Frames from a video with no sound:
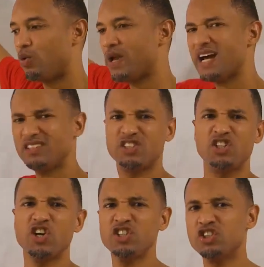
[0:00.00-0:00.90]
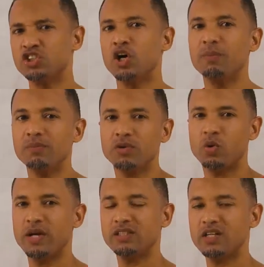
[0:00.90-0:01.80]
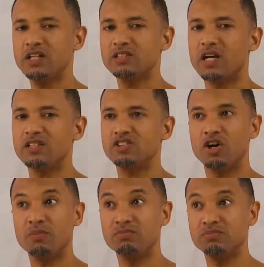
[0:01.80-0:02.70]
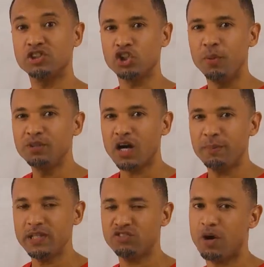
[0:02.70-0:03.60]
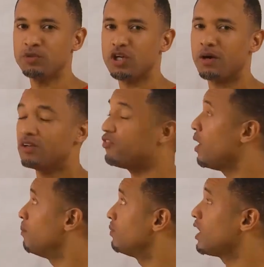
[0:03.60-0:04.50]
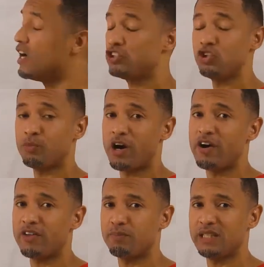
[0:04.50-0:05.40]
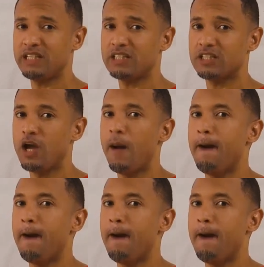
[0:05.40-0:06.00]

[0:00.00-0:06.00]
We had done some questions on some subtopics from consumer arithmetics,